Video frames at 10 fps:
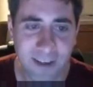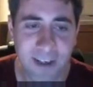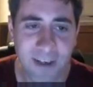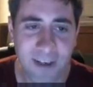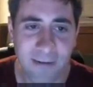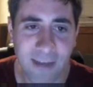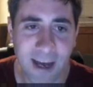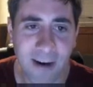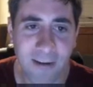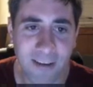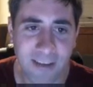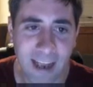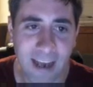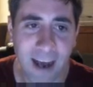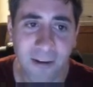Starts you out with health
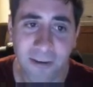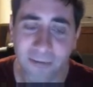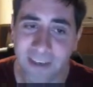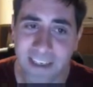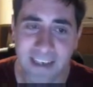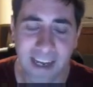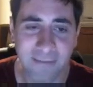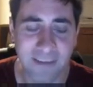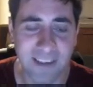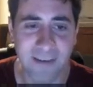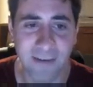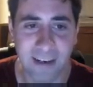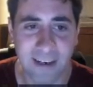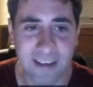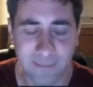and health regen, which is
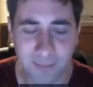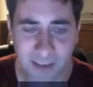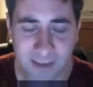quite nice.